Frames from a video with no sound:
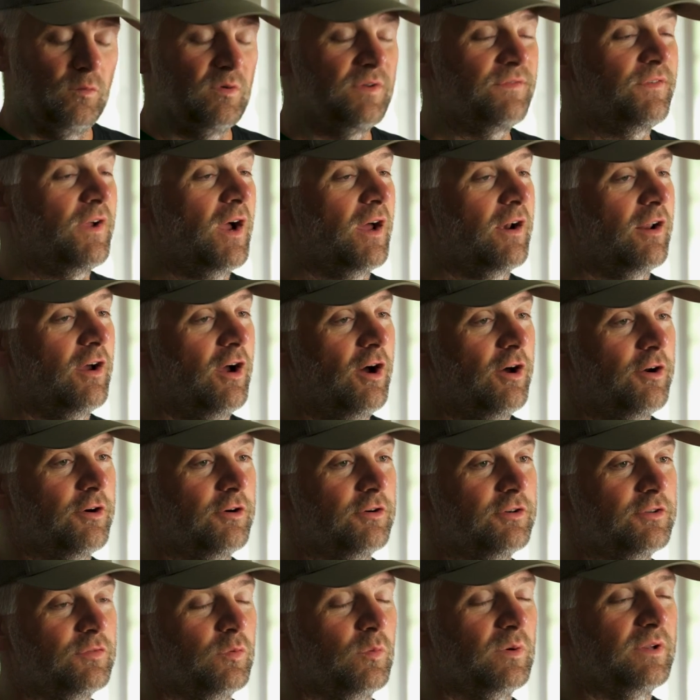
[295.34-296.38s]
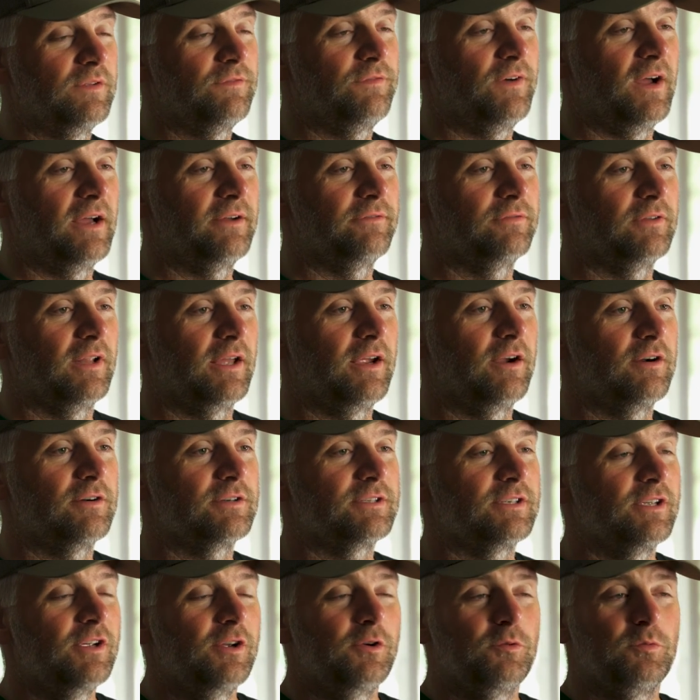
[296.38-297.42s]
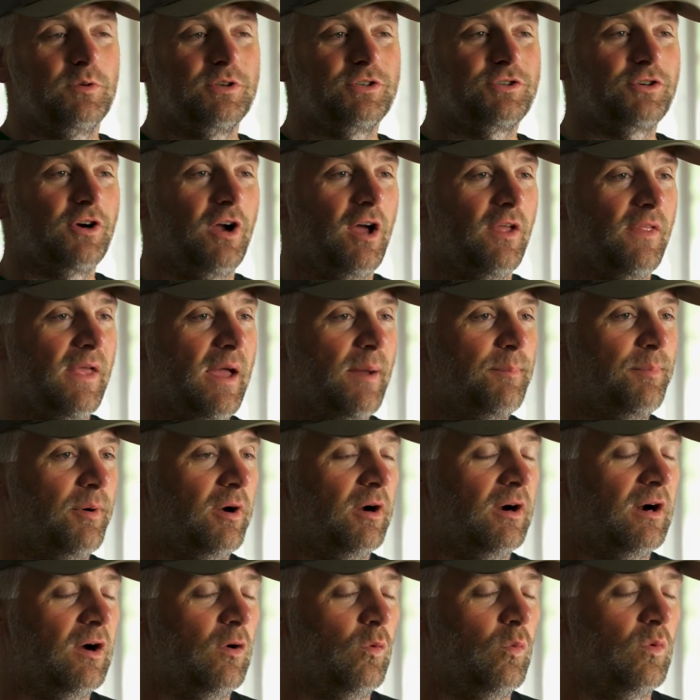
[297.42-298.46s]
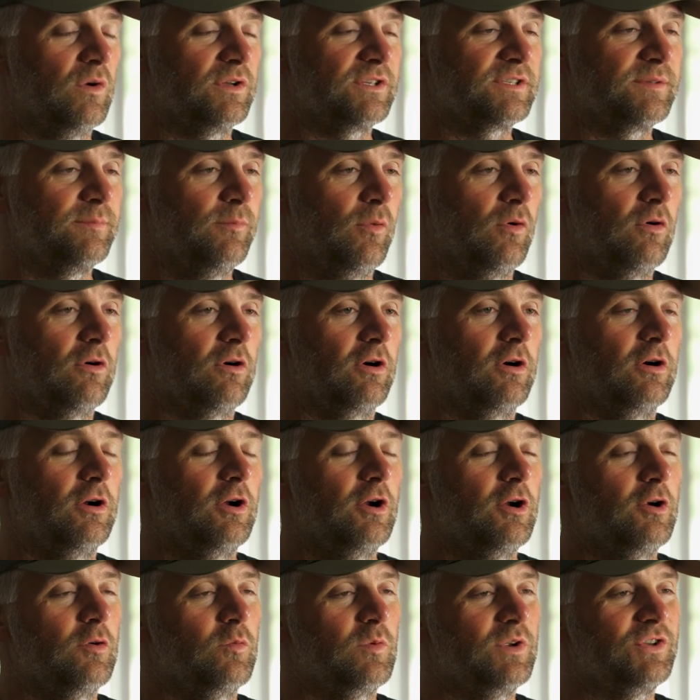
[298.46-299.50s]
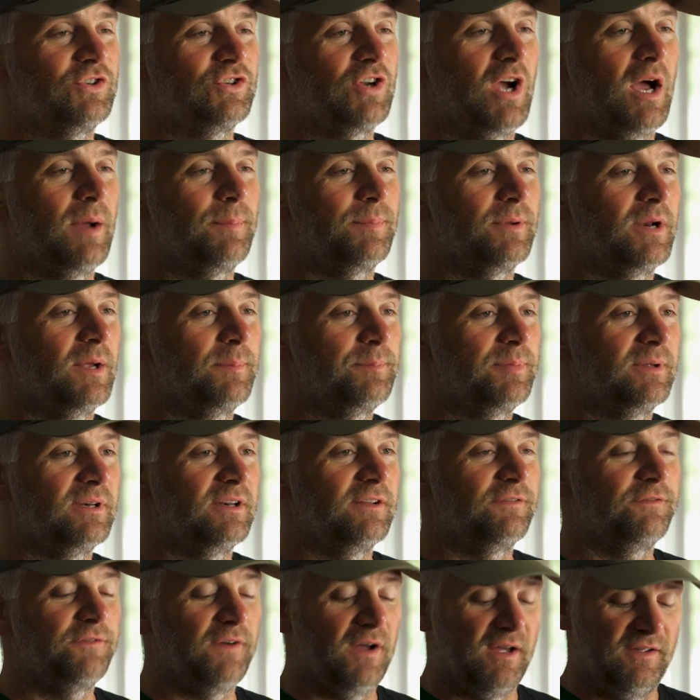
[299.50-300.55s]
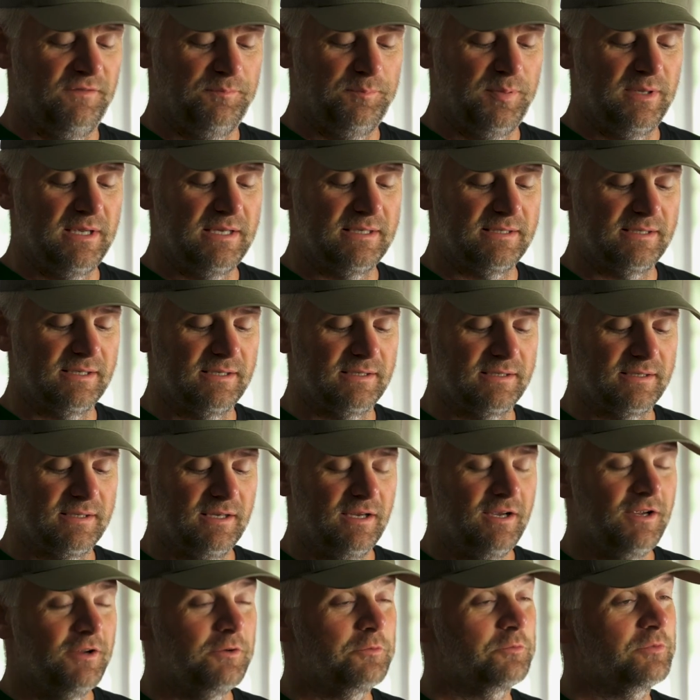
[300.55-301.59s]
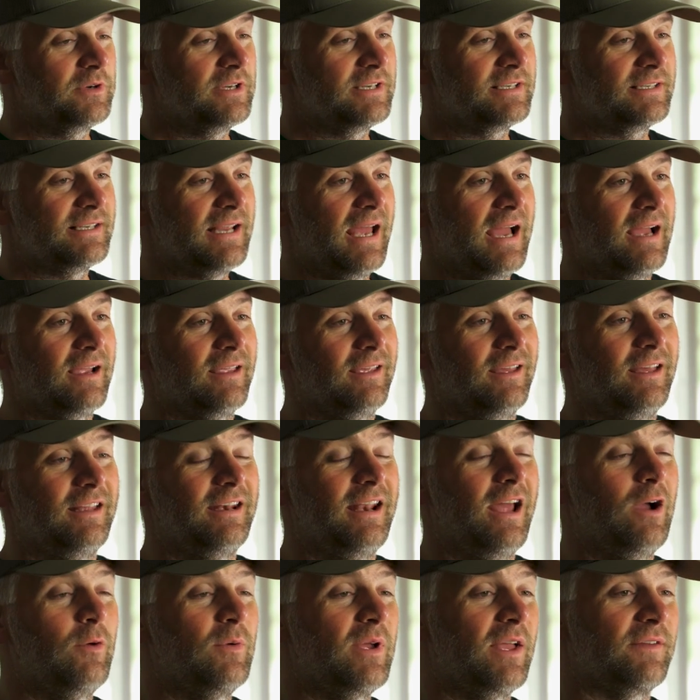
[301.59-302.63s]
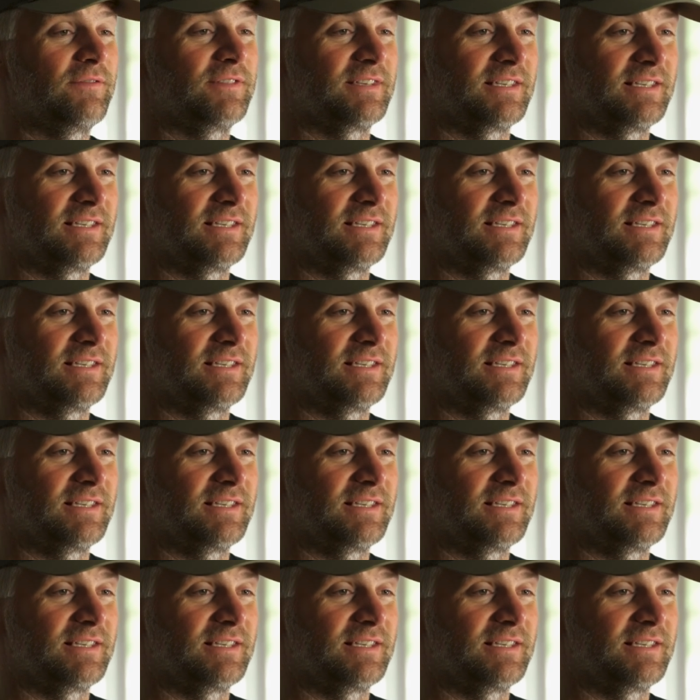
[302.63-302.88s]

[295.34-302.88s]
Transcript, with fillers: We've got 125 layers. We draw that bar out once more. We chop it up into five pieces, restack it, and now we have